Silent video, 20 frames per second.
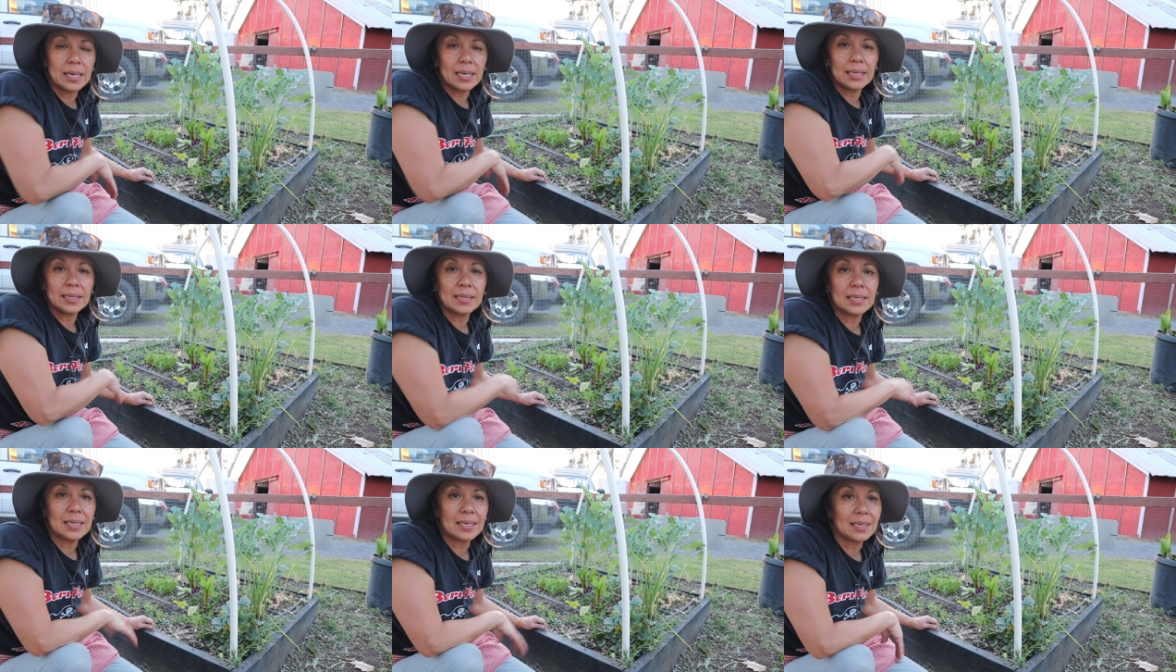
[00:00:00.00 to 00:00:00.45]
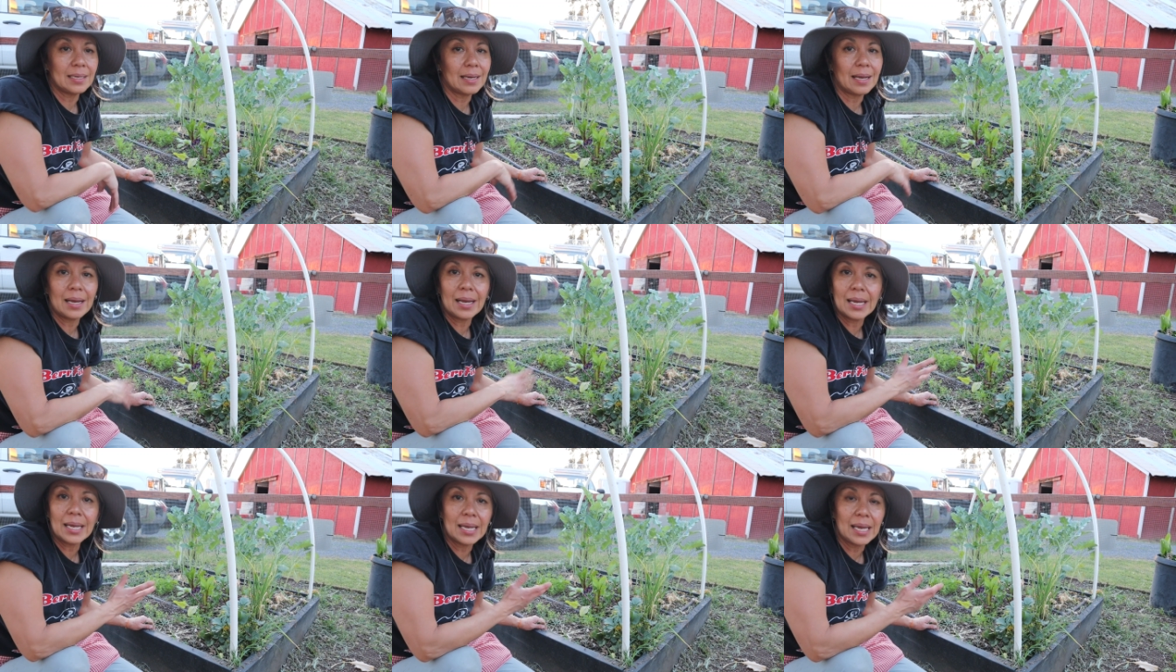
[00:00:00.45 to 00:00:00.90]
and then
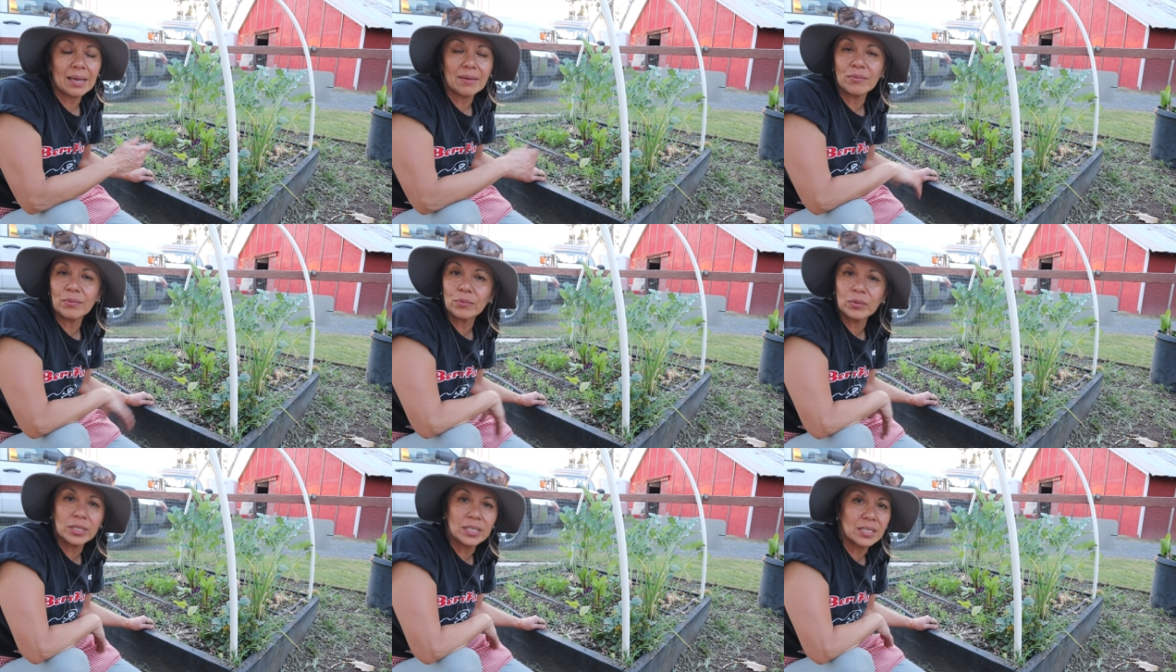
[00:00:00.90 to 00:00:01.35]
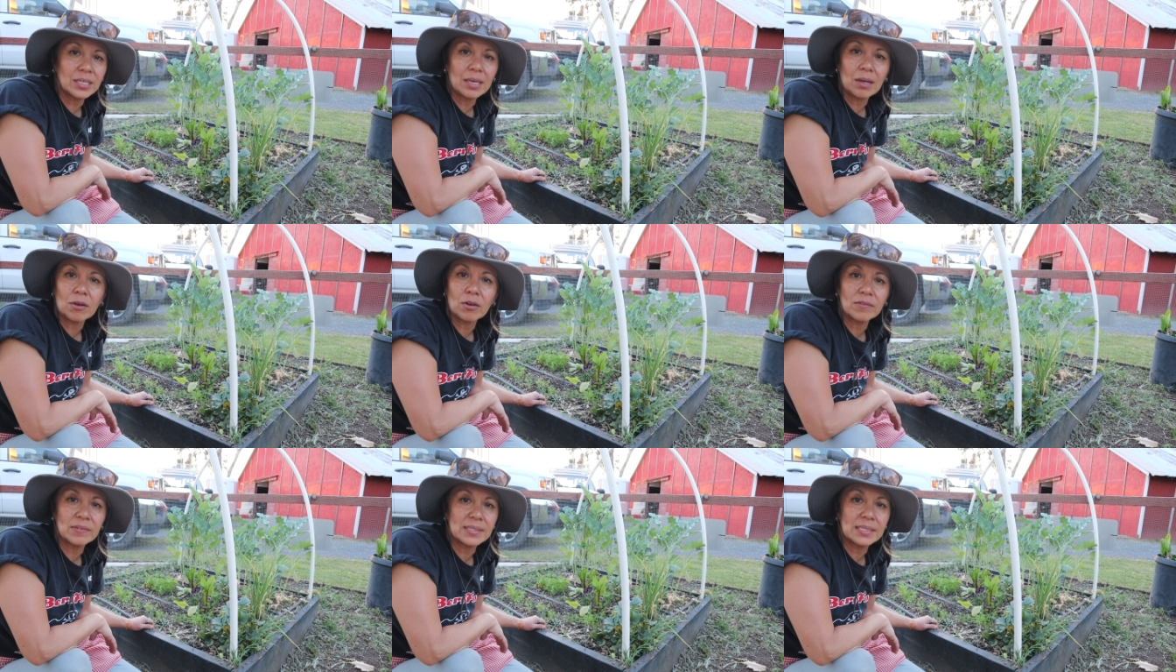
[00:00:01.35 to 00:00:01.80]
I haven't really
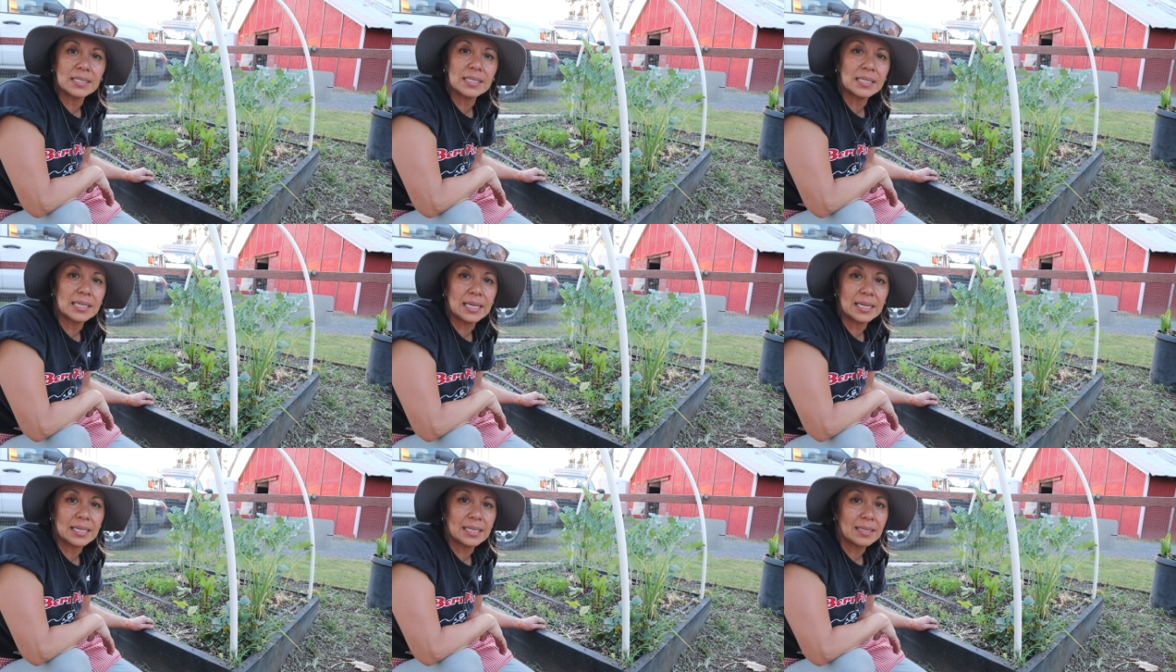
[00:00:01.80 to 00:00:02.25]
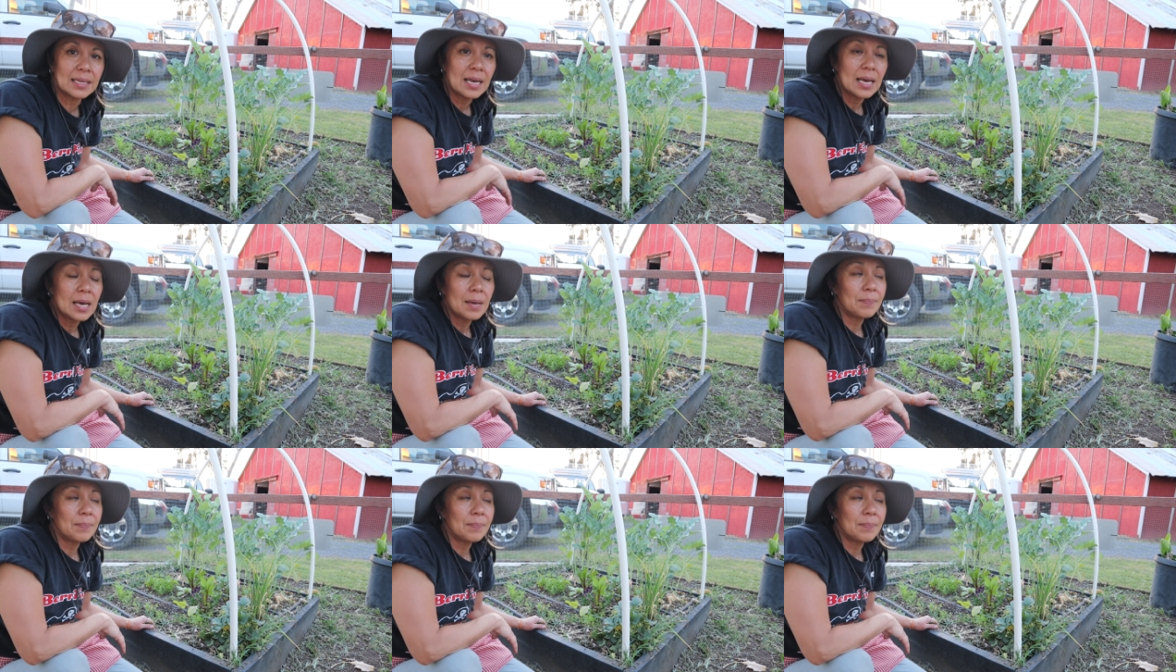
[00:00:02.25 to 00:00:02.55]
harvested any,